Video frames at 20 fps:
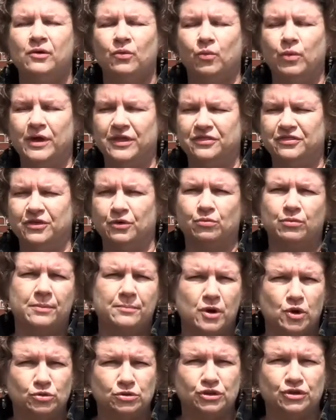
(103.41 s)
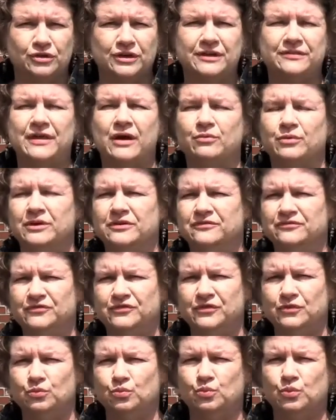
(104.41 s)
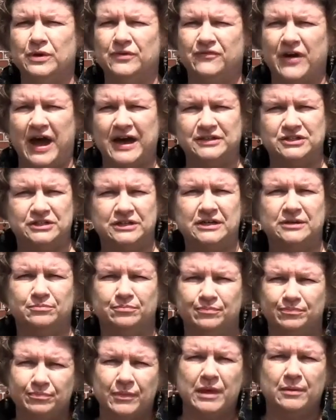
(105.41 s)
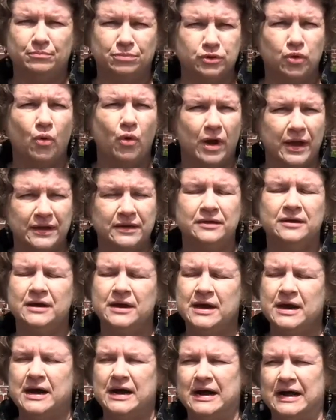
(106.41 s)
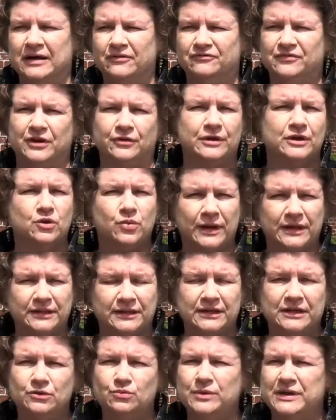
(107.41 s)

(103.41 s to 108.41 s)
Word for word: with the remote learning that we've we've had to em employ uh, very quickly.